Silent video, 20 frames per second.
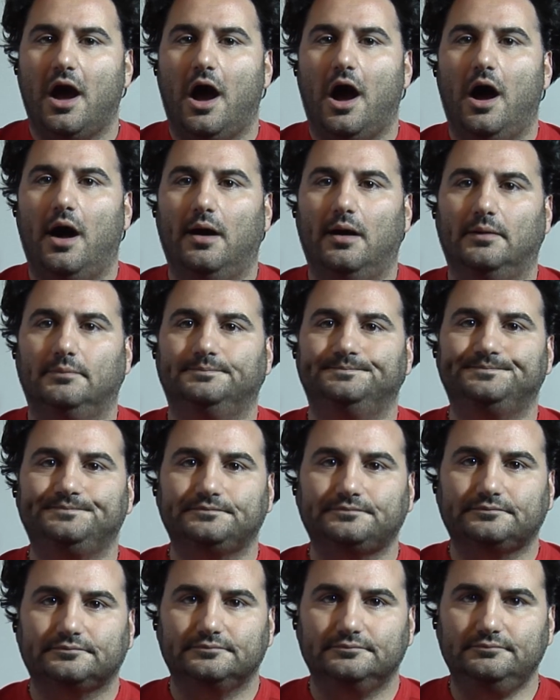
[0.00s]
now.
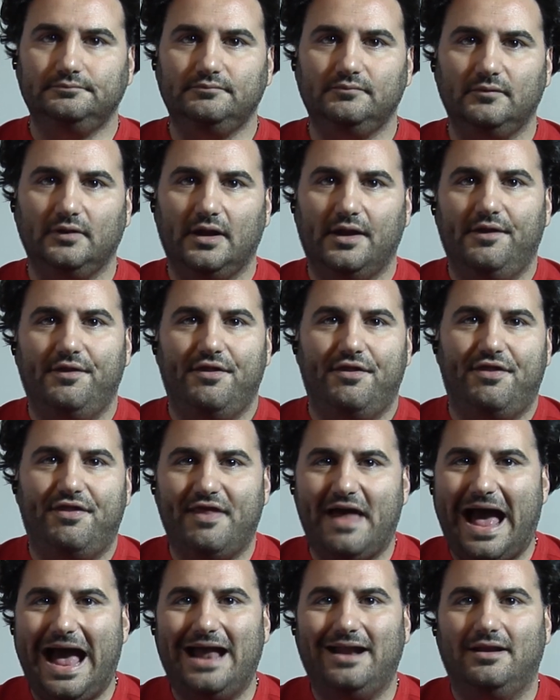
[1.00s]

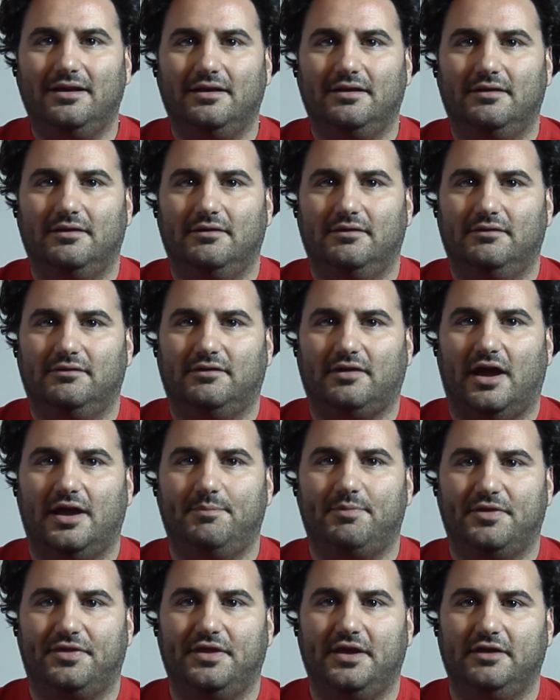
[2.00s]
That
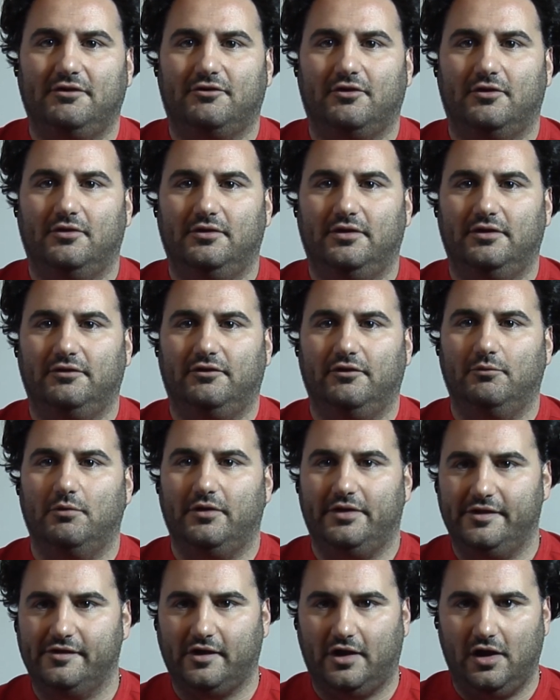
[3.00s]
type of thing turned into, well,
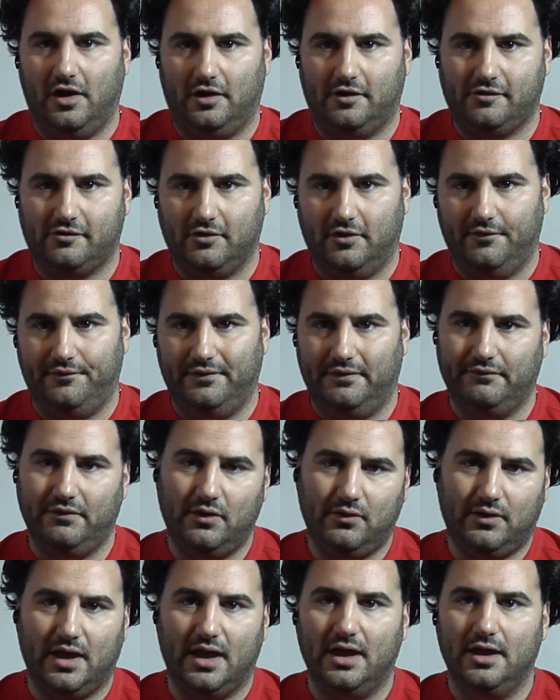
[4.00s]
he's a cuck-servative.
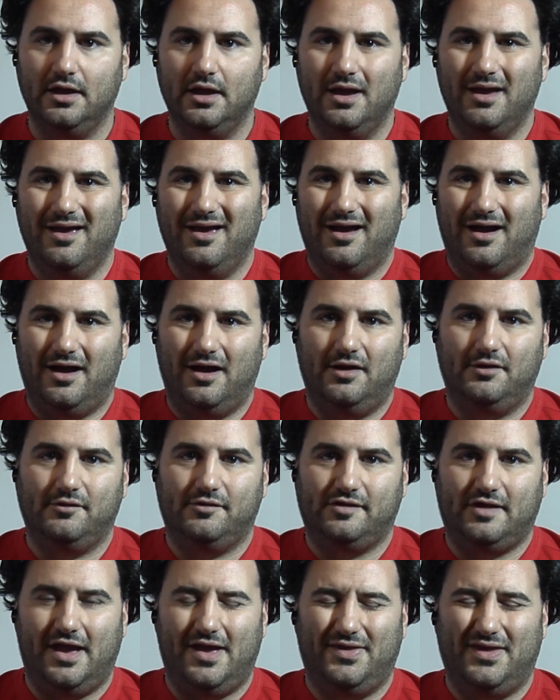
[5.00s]
Okay, I
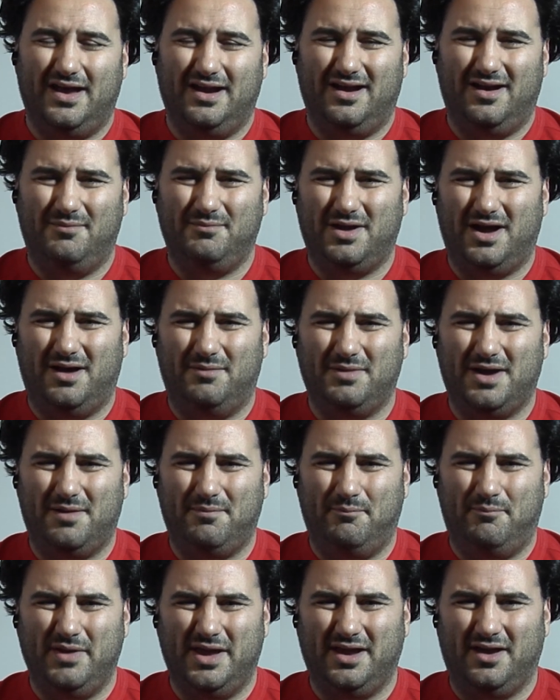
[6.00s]
understand that. I'm
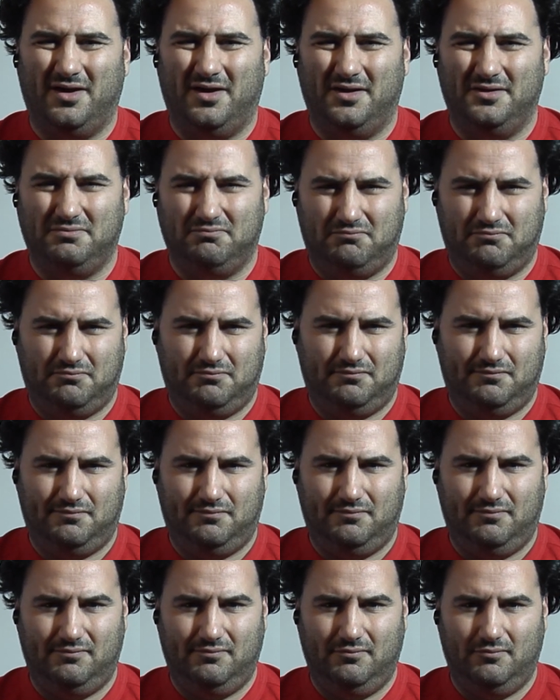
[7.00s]
not big on
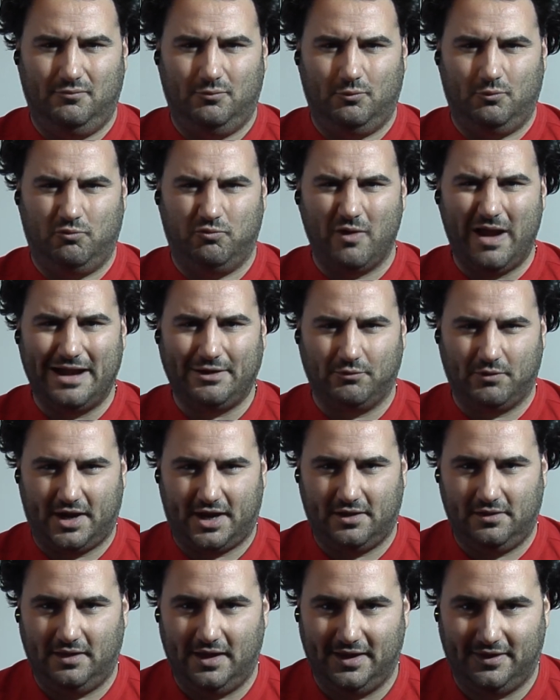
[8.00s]

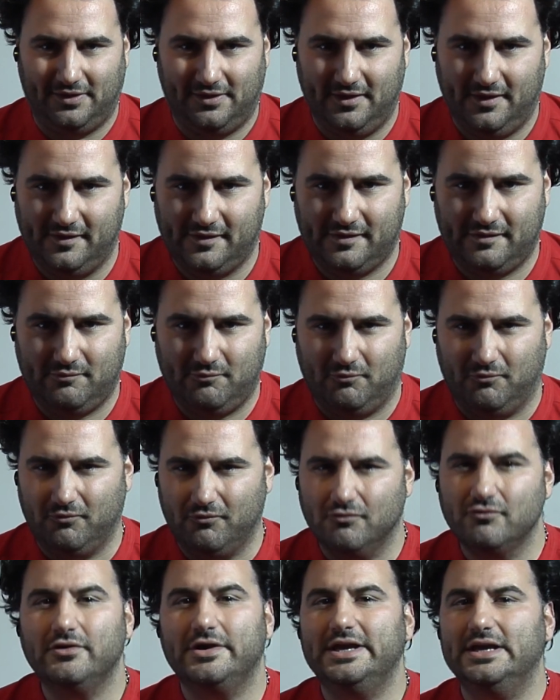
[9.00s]
rhetoric like this,
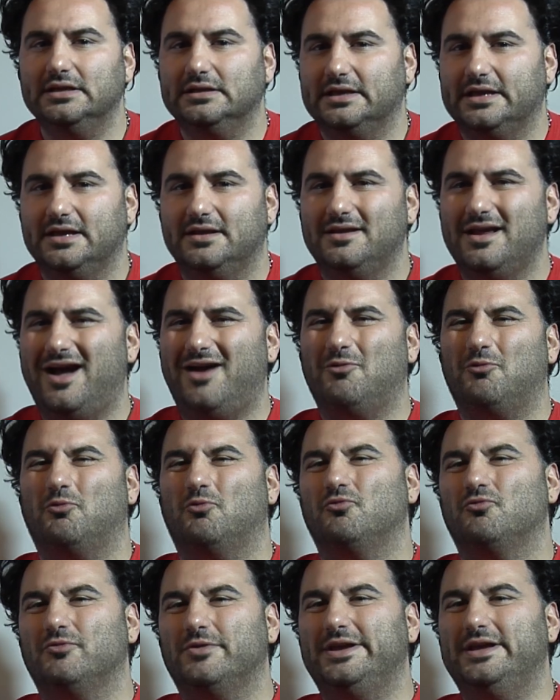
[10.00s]
really. Not
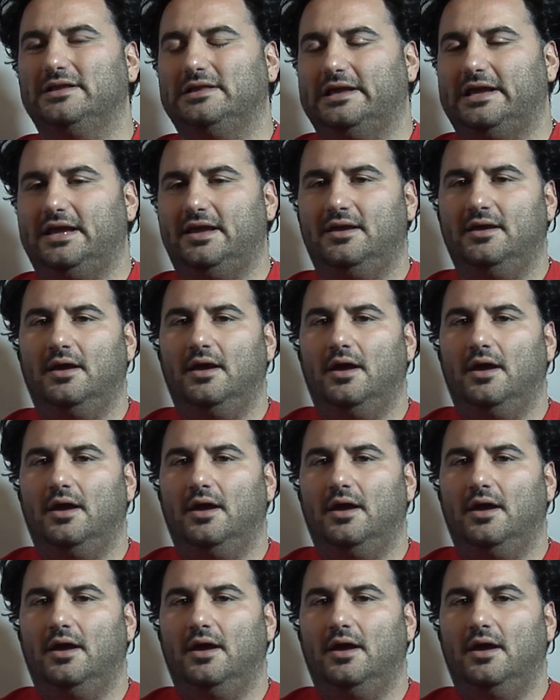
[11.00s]
really.